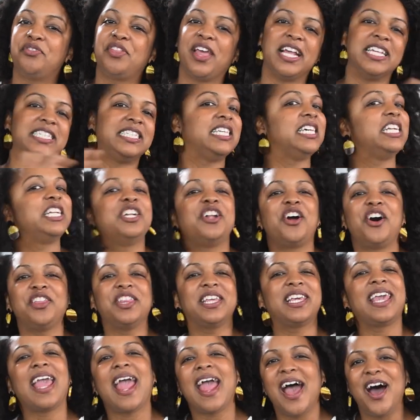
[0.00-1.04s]
they sit it on
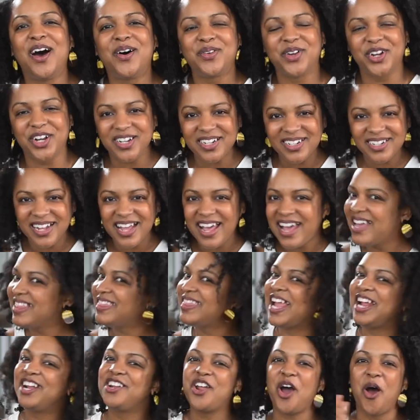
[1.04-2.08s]
the counter.
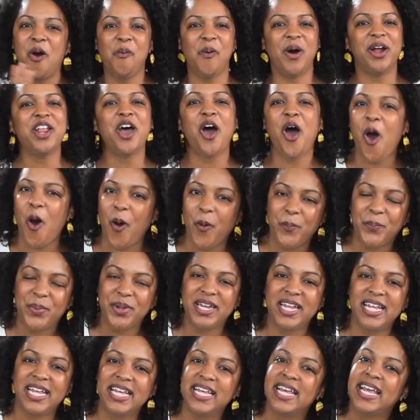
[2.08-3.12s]
They don't want to
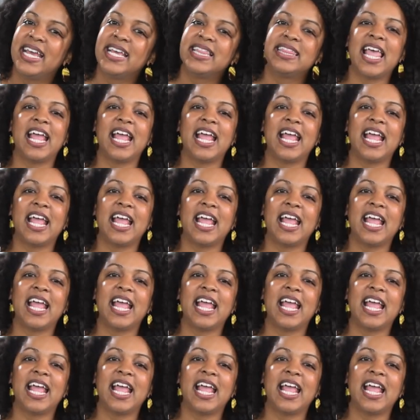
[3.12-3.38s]
open it.